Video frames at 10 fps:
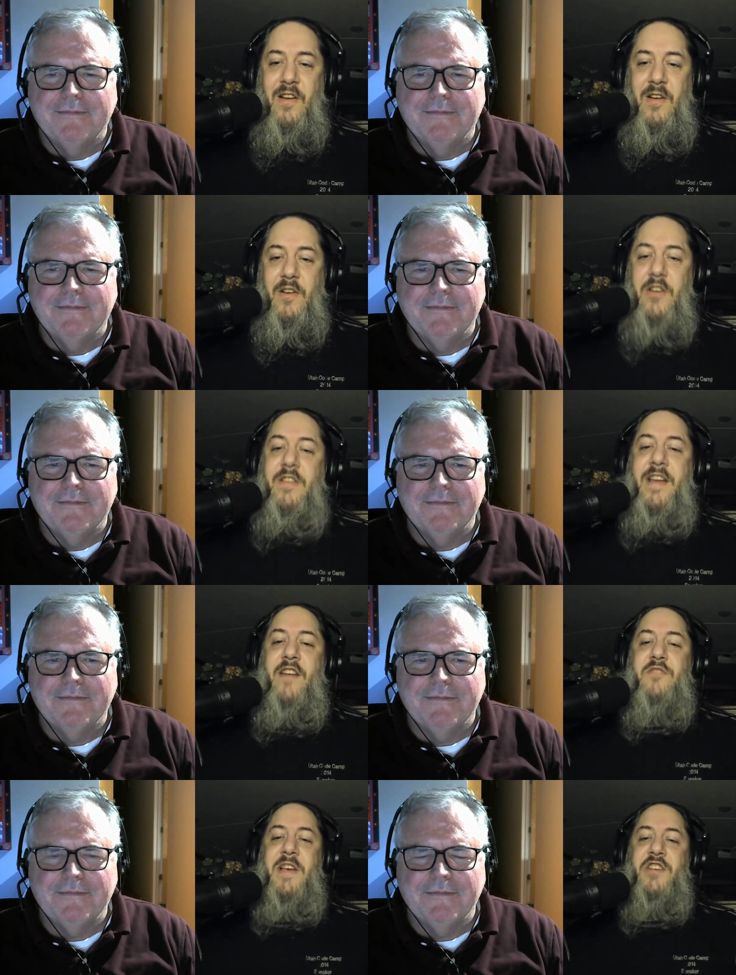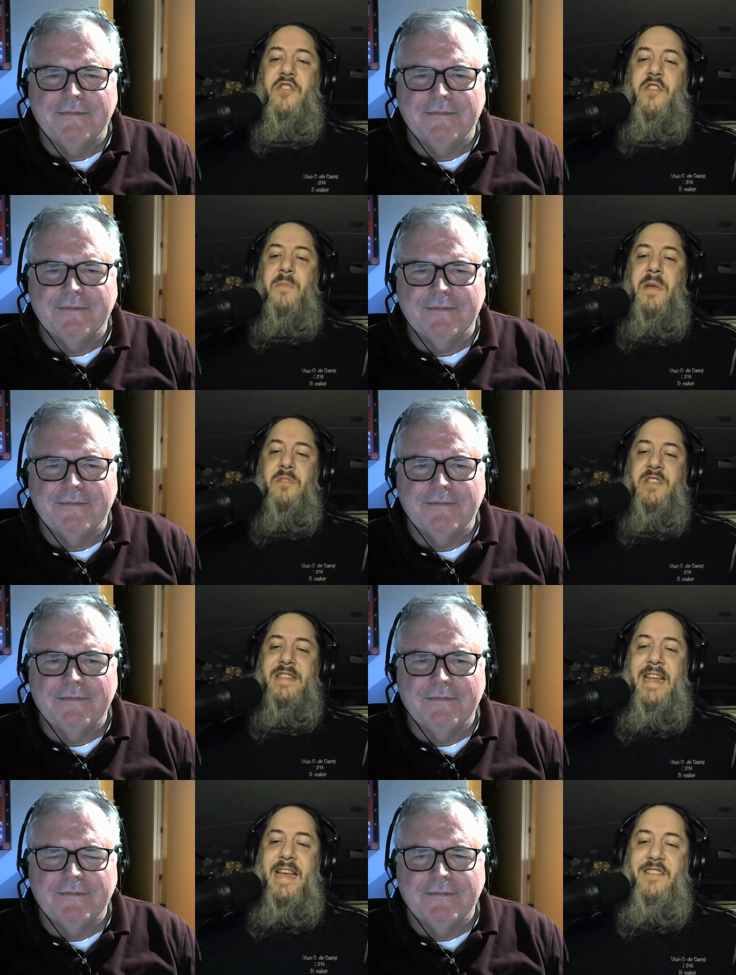Speaker 1: Good leaders make sure their people's
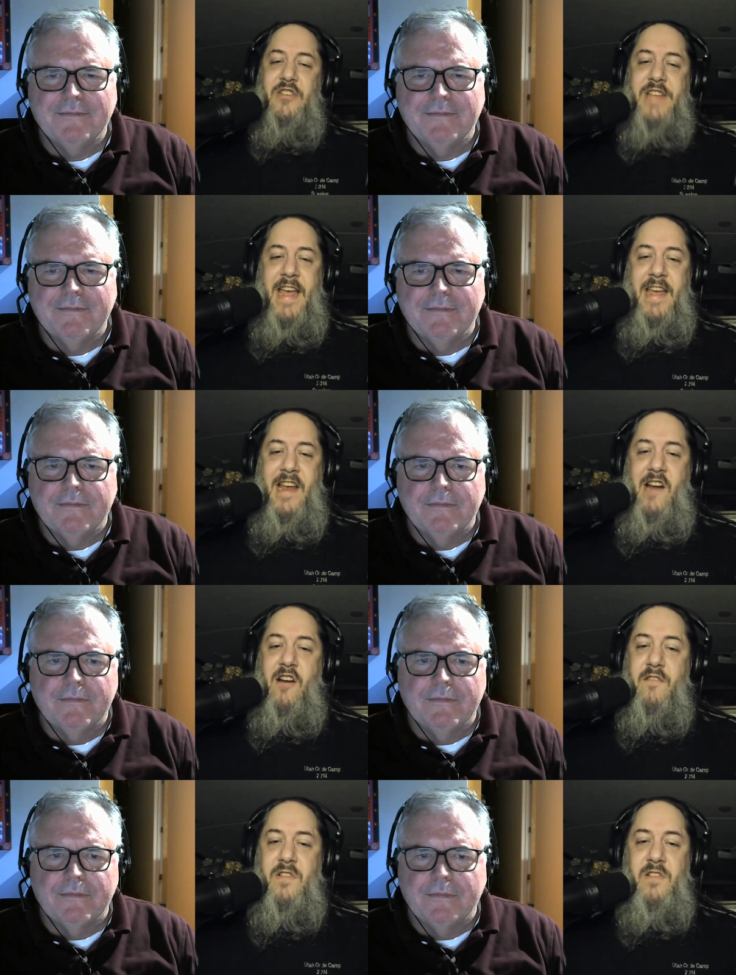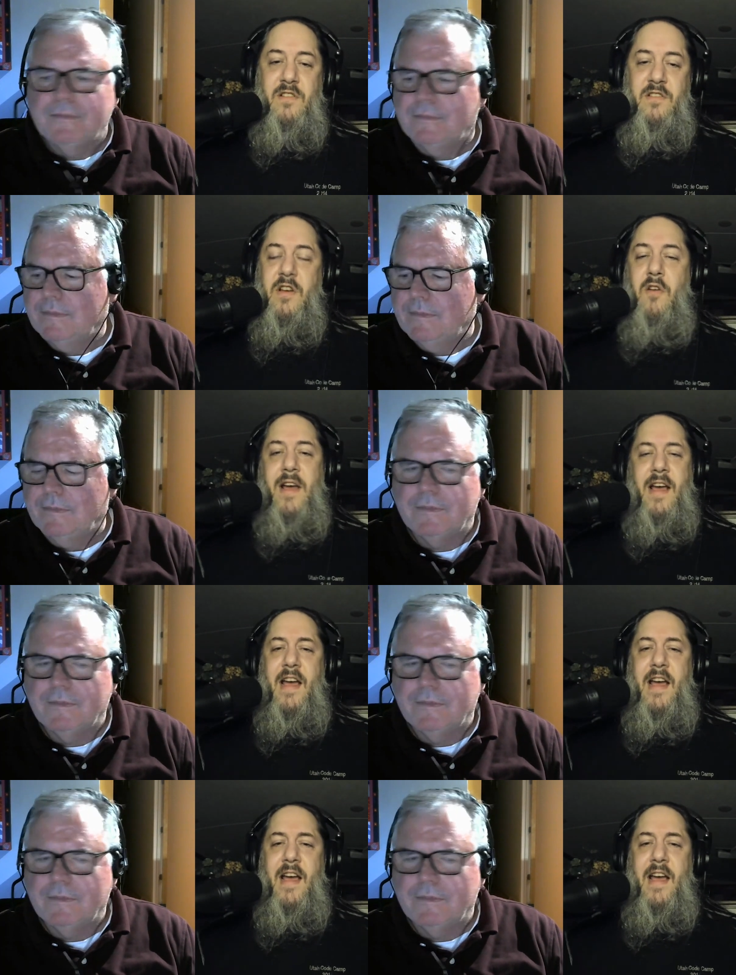needs are taken care of. So, at,